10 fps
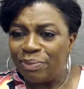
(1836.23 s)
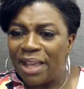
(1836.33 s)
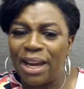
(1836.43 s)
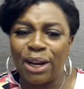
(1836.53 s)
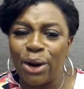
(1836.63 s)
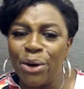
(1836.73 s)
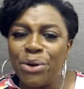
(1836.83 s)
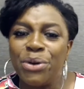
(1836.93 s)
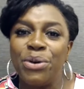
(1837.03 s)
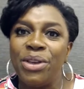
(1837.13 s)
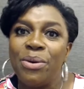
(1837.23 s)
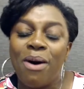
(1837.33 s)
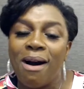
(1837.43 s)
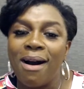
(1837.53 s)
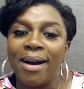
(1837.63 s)
and learn who you
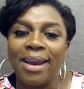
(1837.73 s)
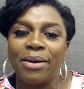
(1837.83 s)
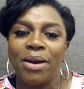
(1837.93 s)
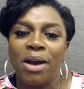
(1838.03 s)
are and